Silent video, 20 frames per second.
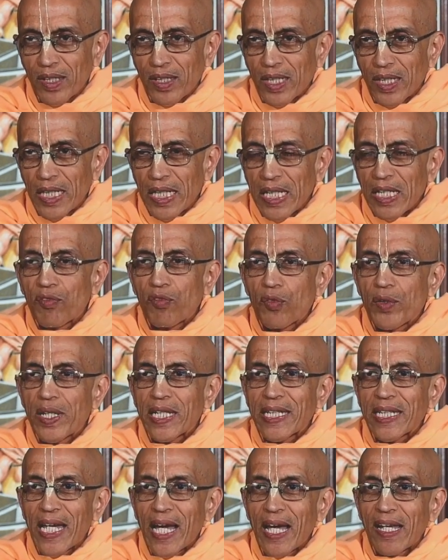if we
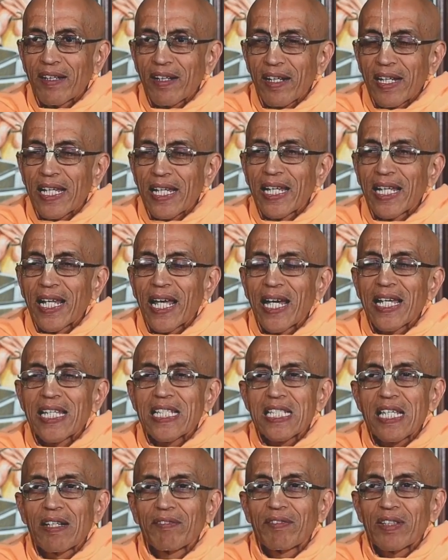can realize
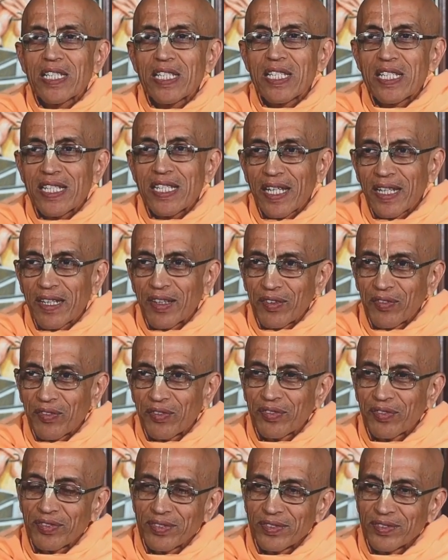ourselves,
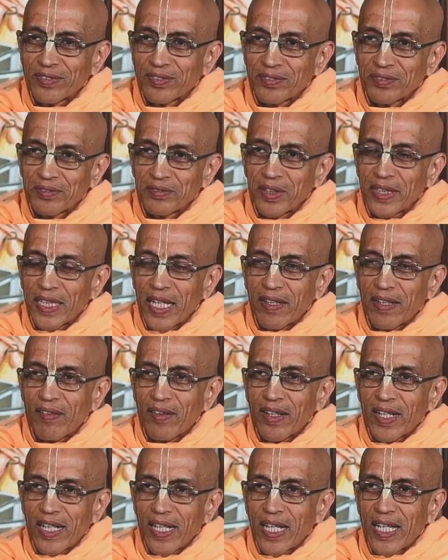we can
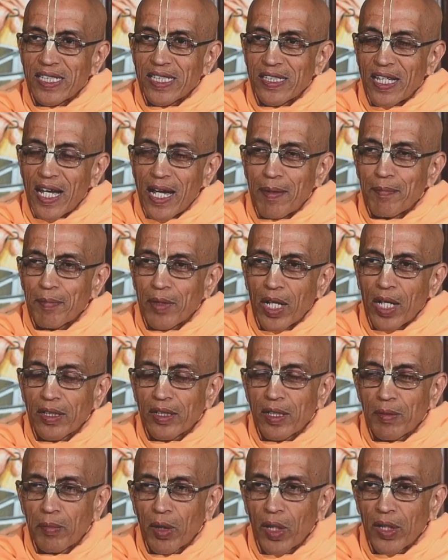realize I am not the
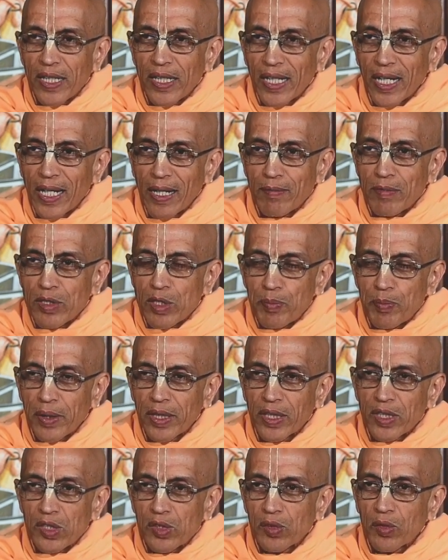body, I am
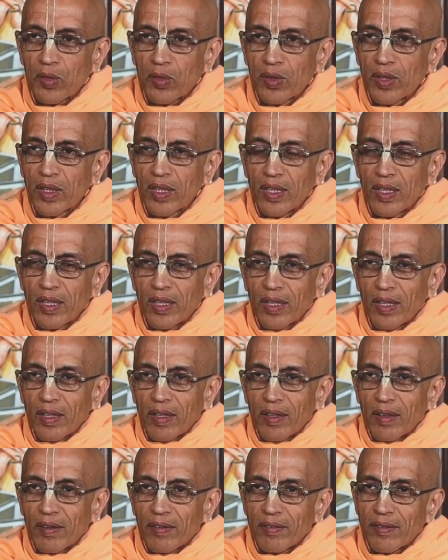spirit soul.
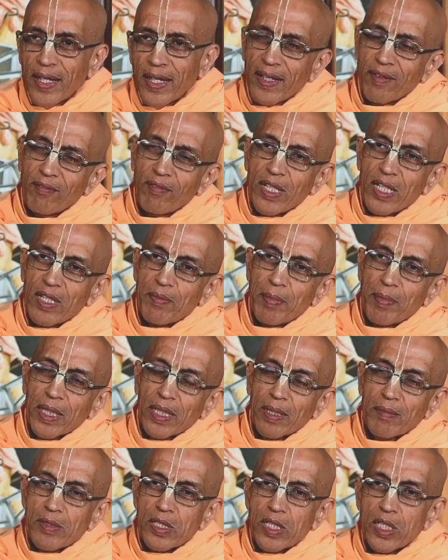Then we
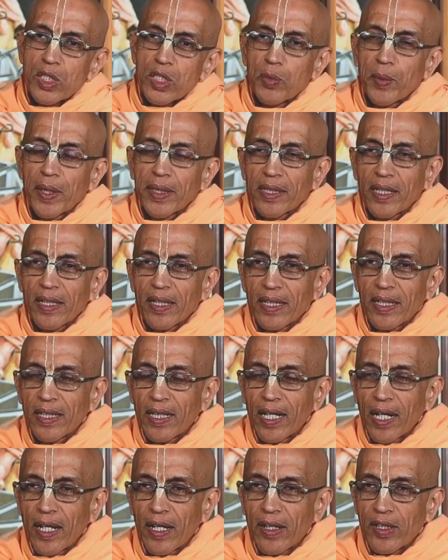become situated in
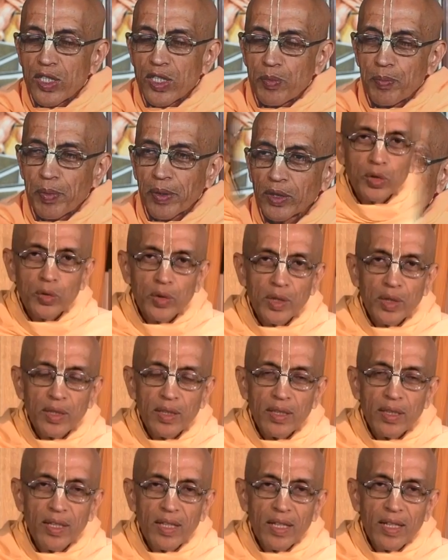our
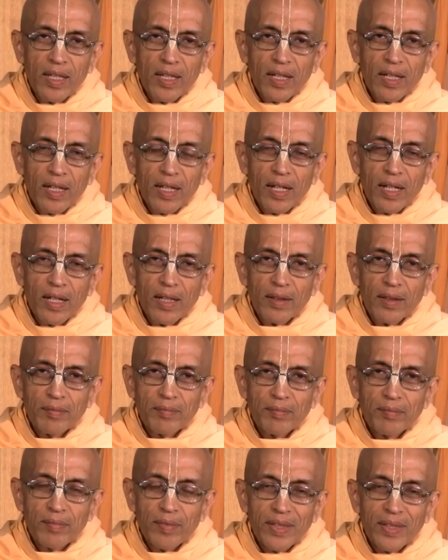spiritual uh,
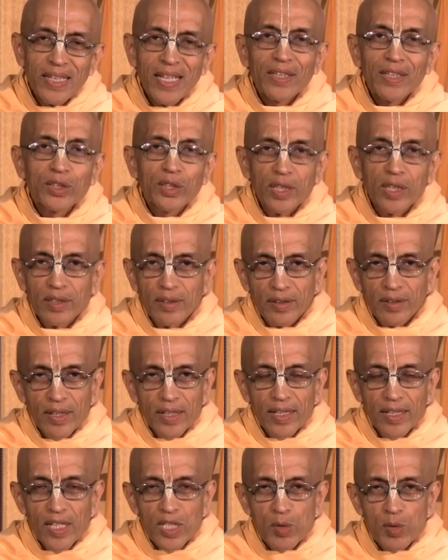nature,
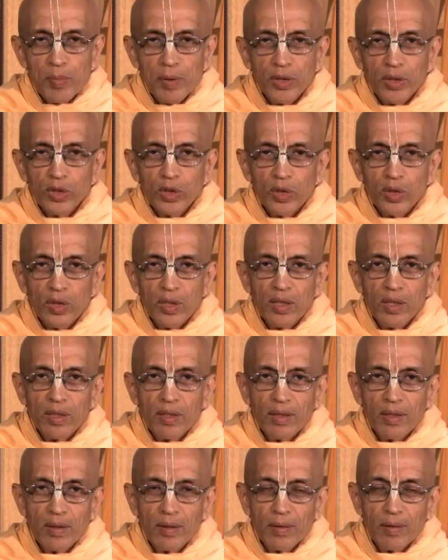in our spiritual,
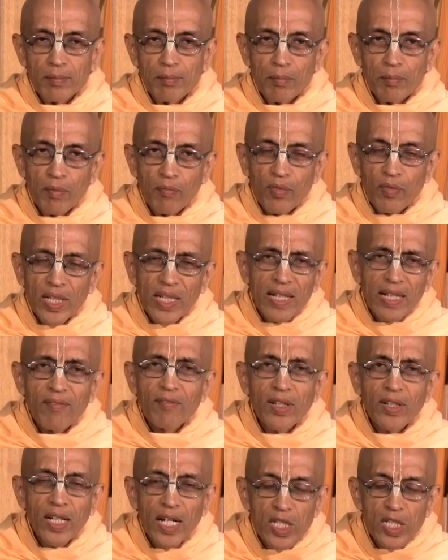um, we
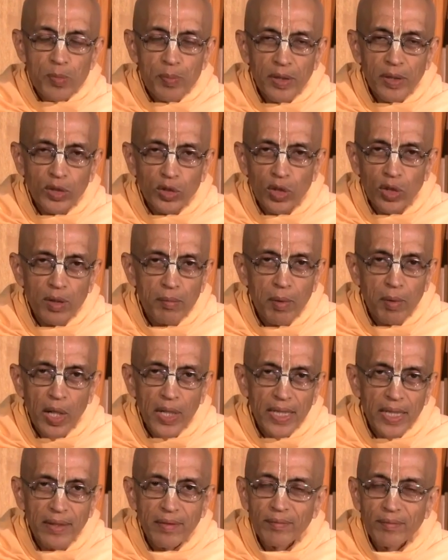live in our spiritual
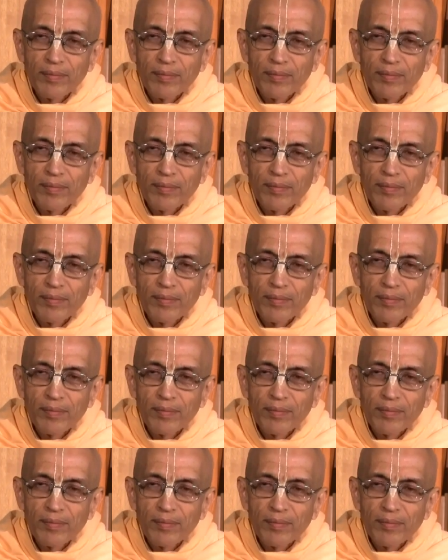body.